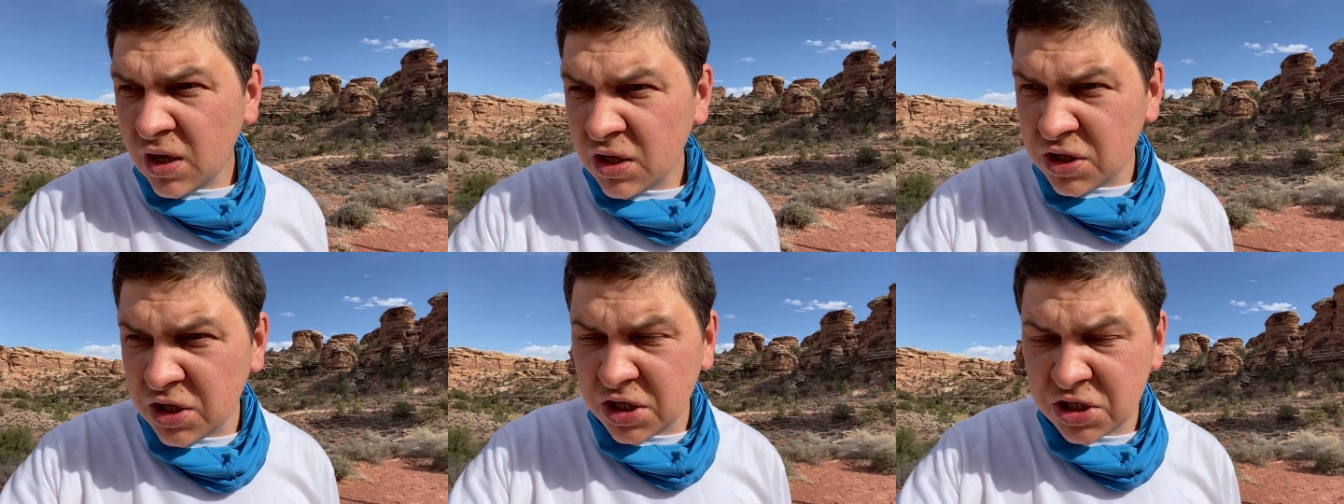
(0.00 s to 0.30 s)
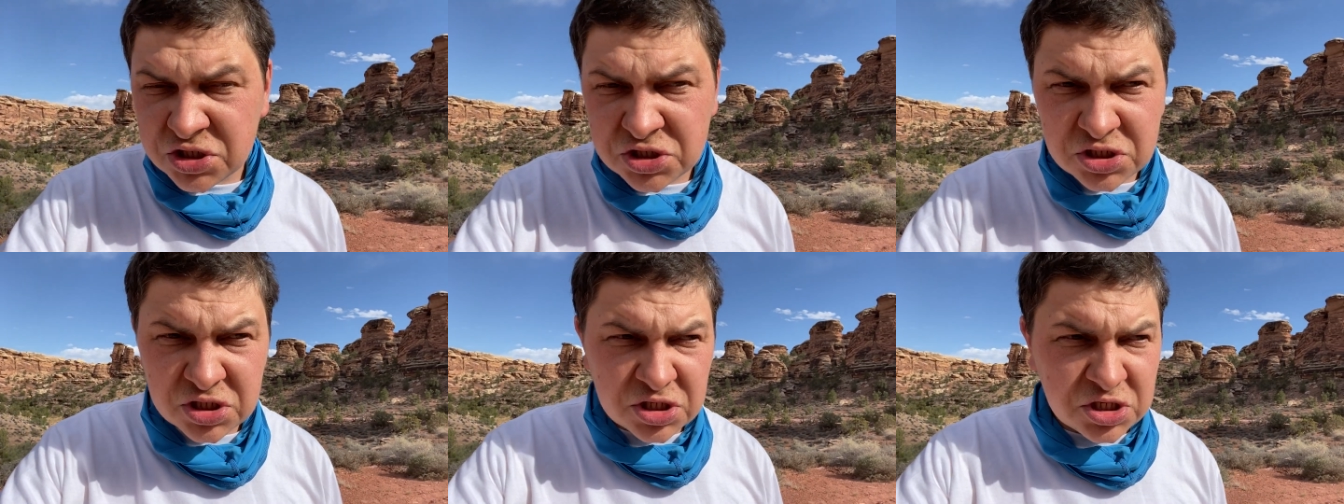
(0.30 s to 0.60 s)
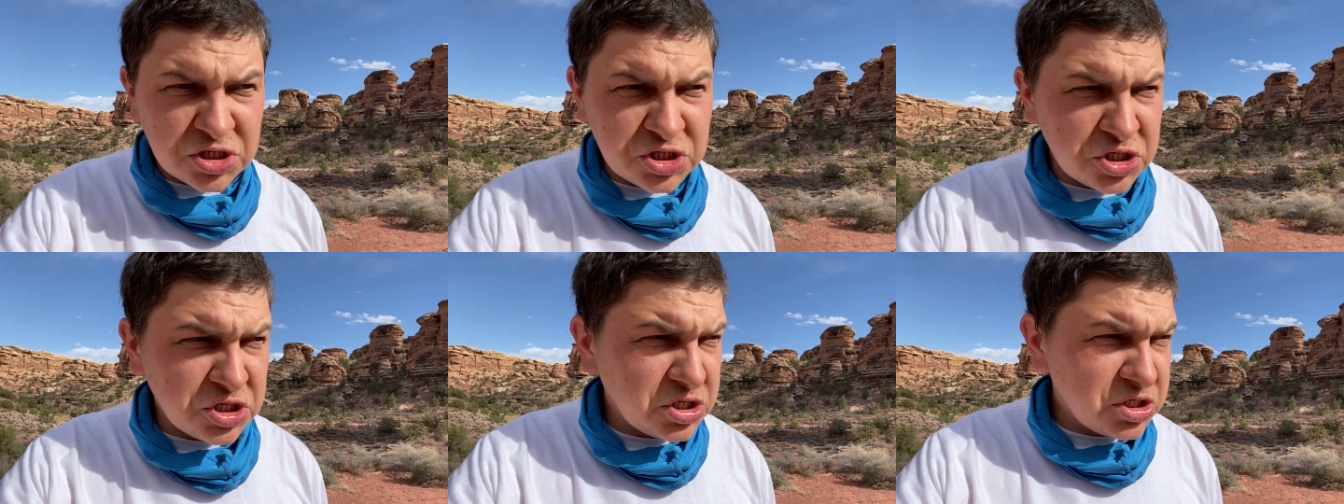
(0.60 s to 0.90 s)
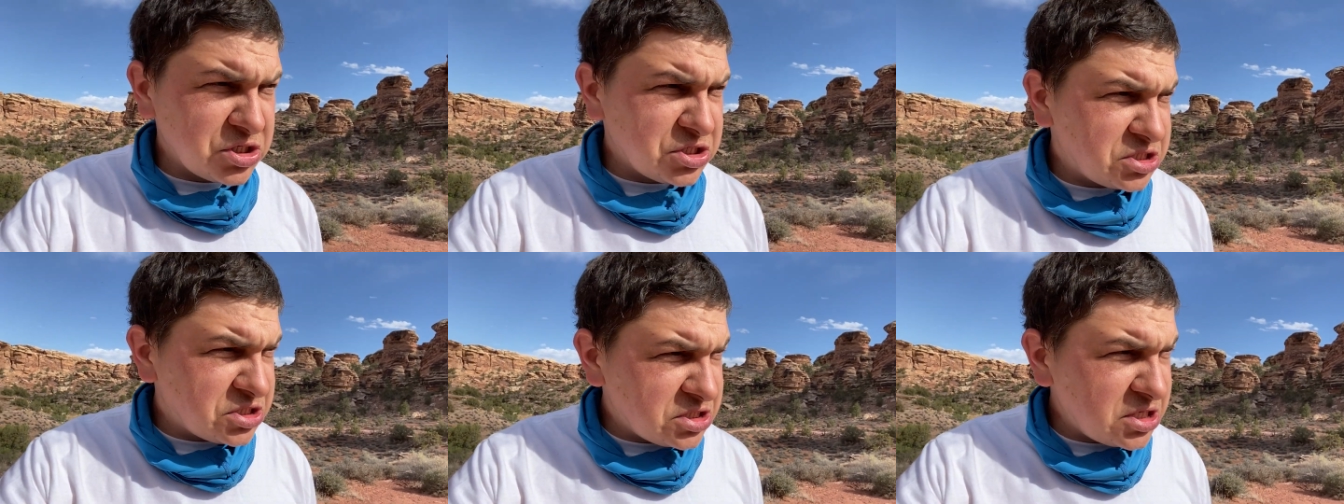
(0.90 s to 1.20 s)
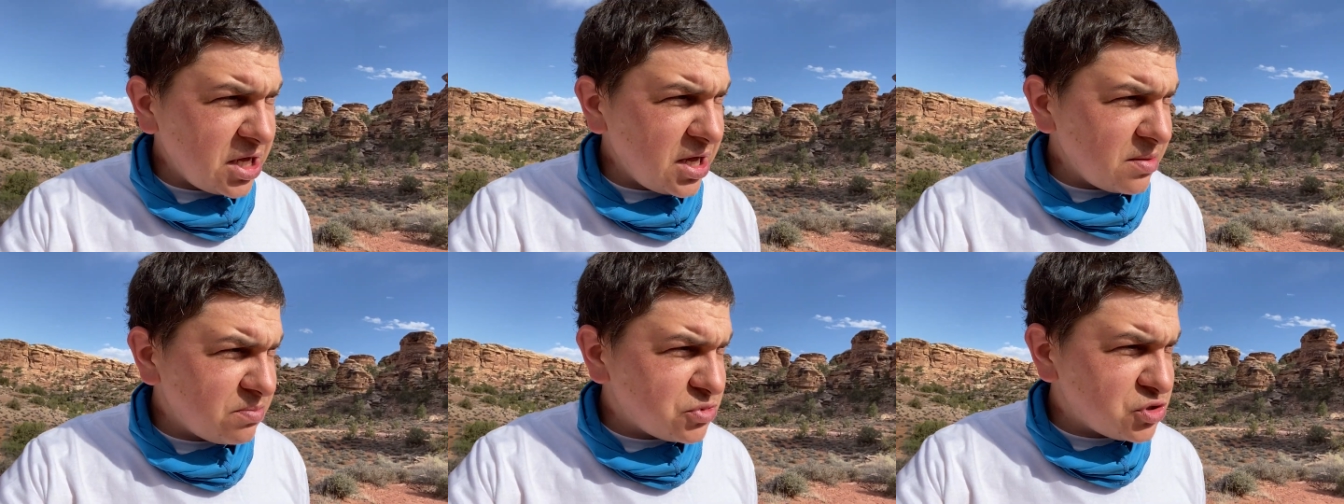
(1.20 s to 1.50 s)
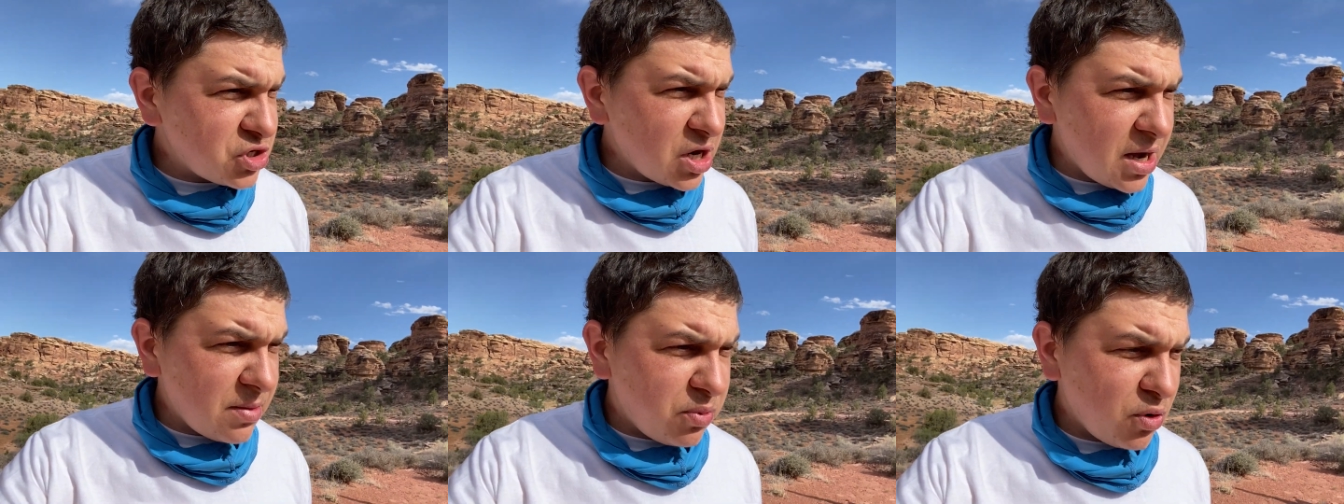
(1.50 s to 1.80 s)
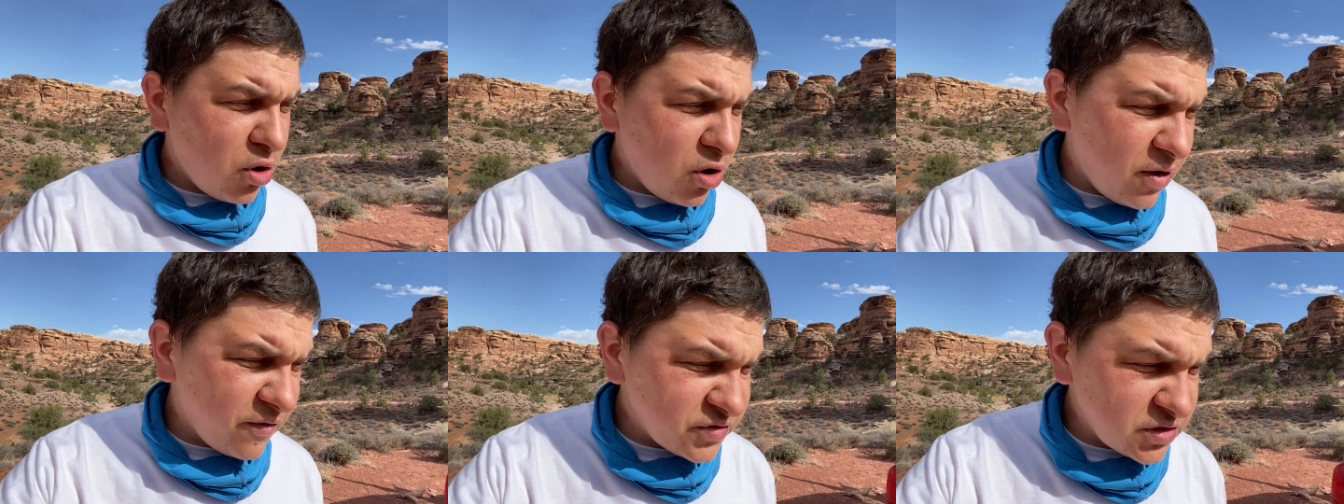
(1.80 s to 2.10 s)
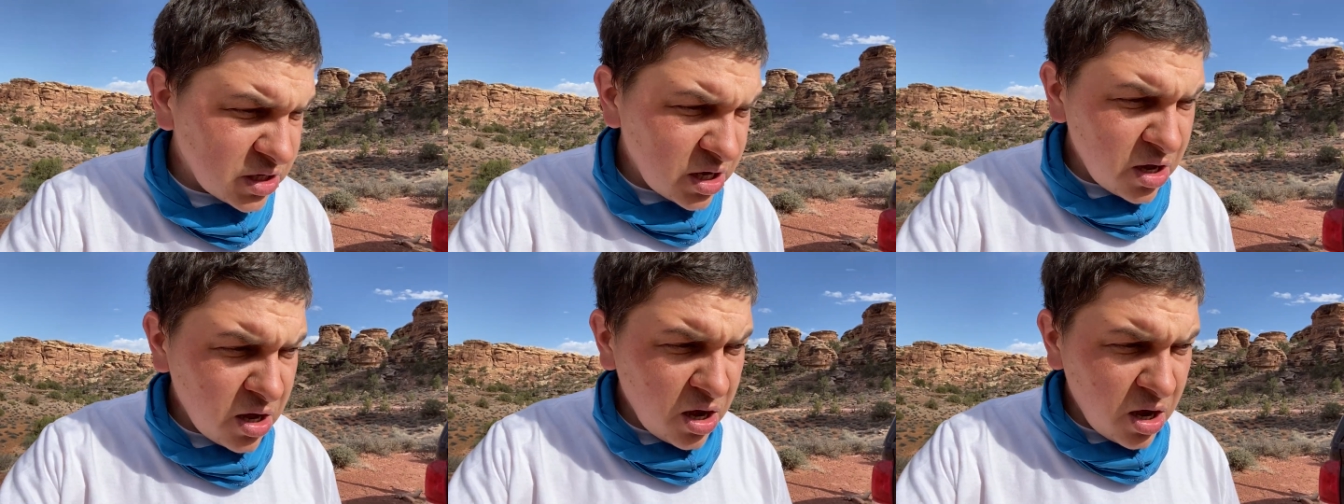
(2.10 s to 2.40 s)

there's steep drop-offs